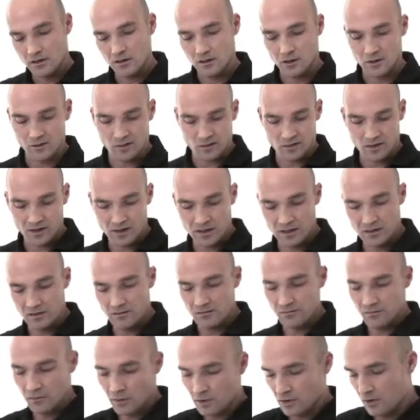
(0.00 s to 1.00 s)
On the
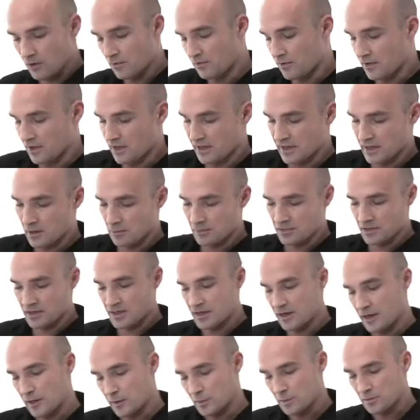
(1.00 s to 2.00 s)
full overlay
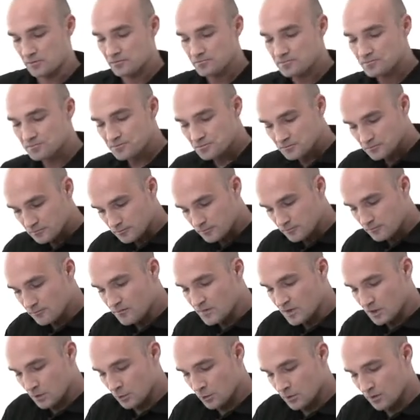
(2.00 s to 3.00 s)
application,
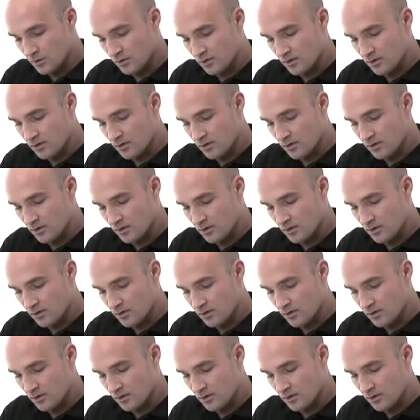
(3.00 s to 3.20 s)
you can